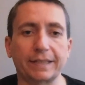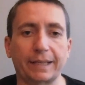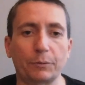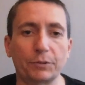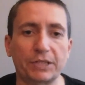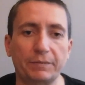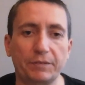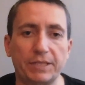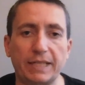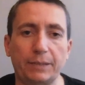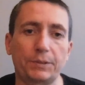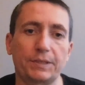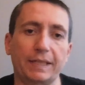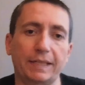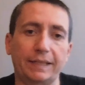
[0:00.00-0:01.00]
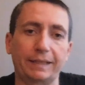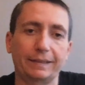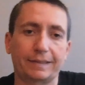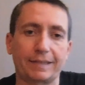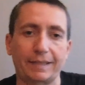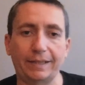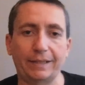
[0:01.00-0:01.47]
Like I wasn't even sequencing
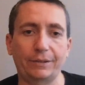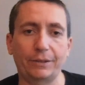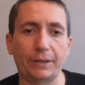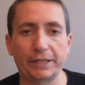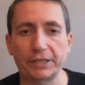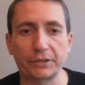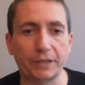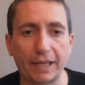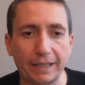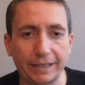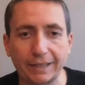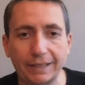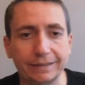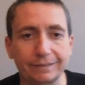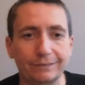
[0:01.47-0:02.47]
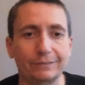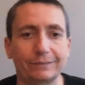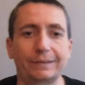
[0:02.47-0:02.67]
because I didn't know how to do that yet.